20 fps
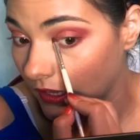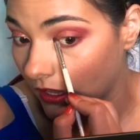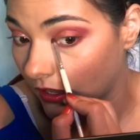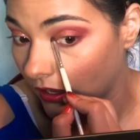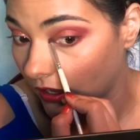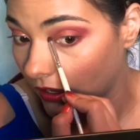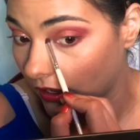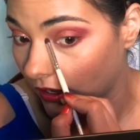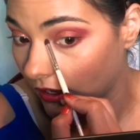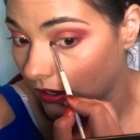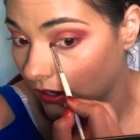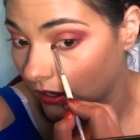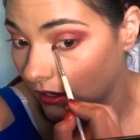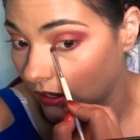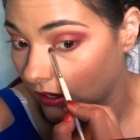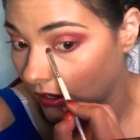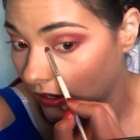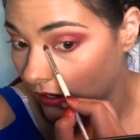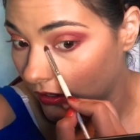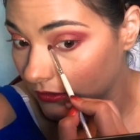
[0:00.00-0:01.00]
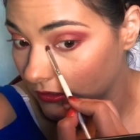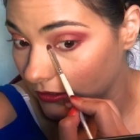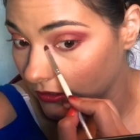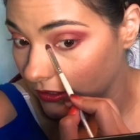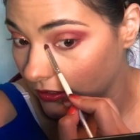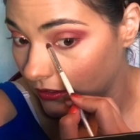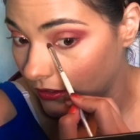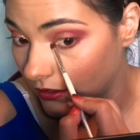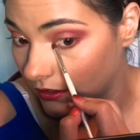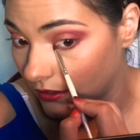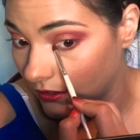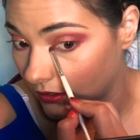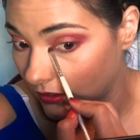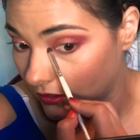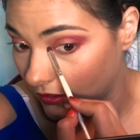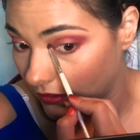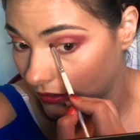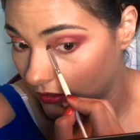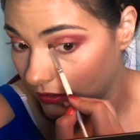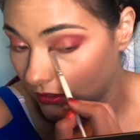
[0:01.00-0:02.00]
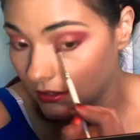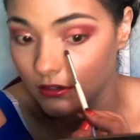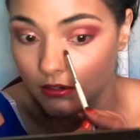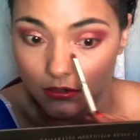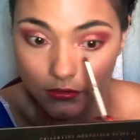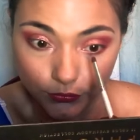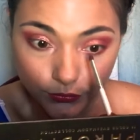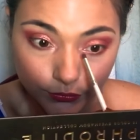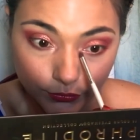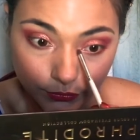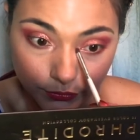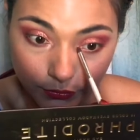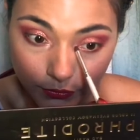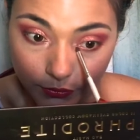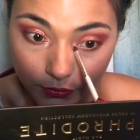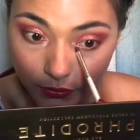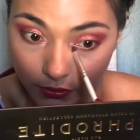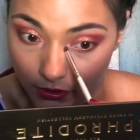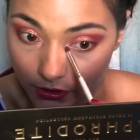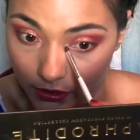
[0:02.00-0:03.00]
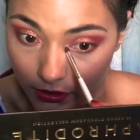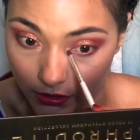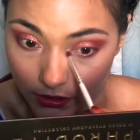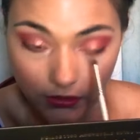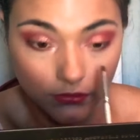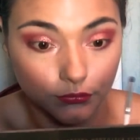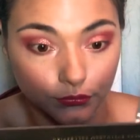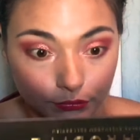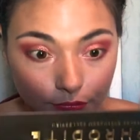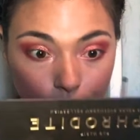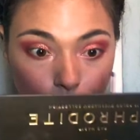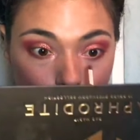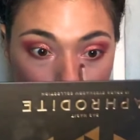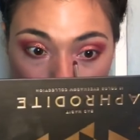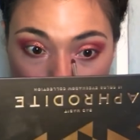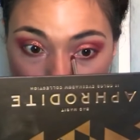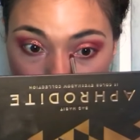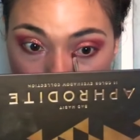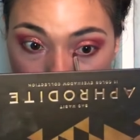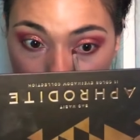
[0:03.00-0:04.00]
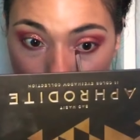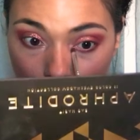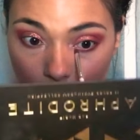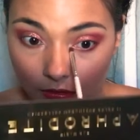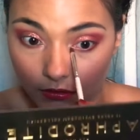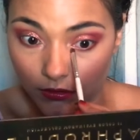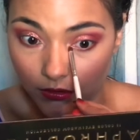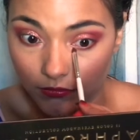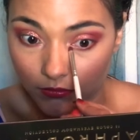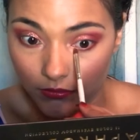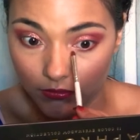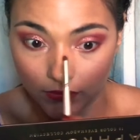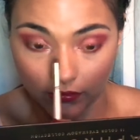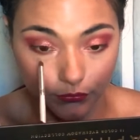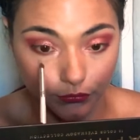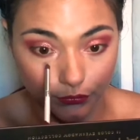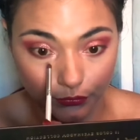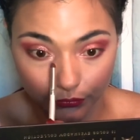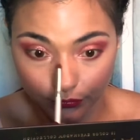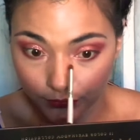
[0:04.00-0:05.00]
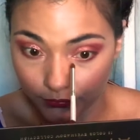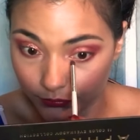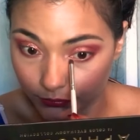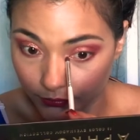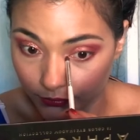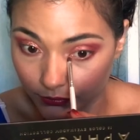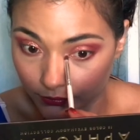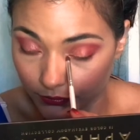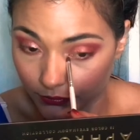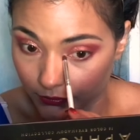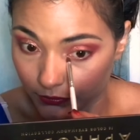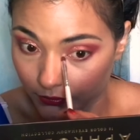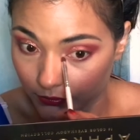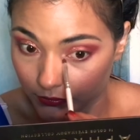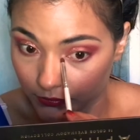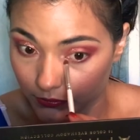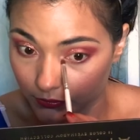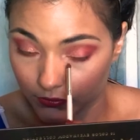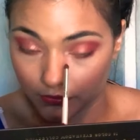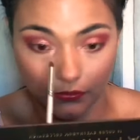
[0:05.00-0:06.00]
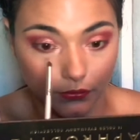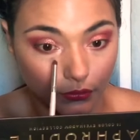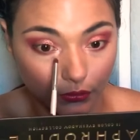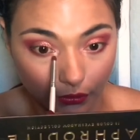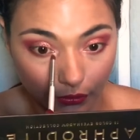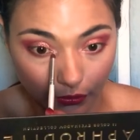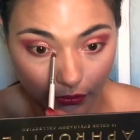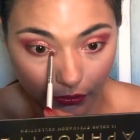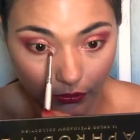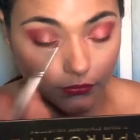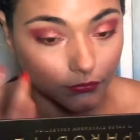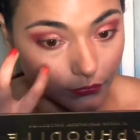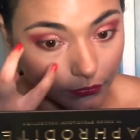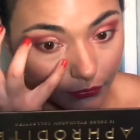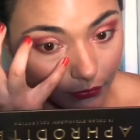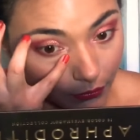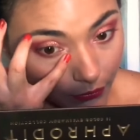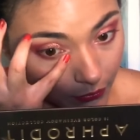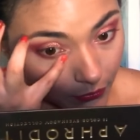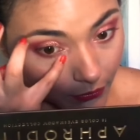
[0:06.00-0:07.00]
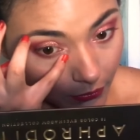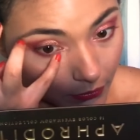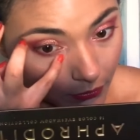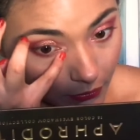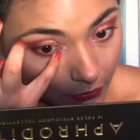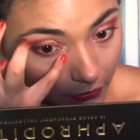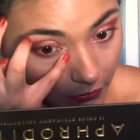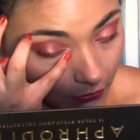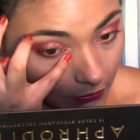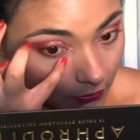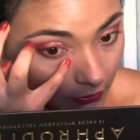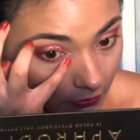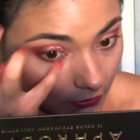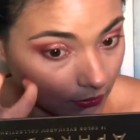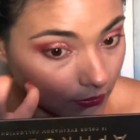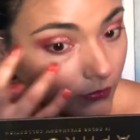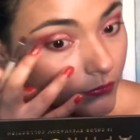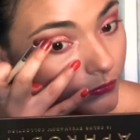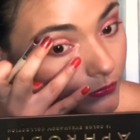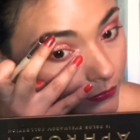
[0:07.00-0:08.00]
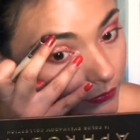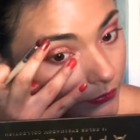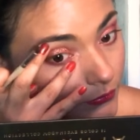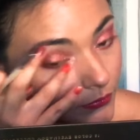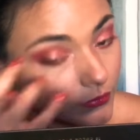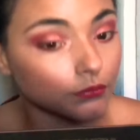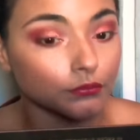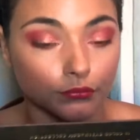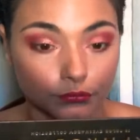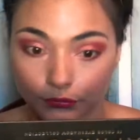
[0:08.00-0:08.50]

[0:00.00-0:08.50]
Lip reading: And once I've got that where I like it, the only thing you need to finish this look is some eyeliner and some mascara, and you are all set. I hope you guys enjoyed this. Bye.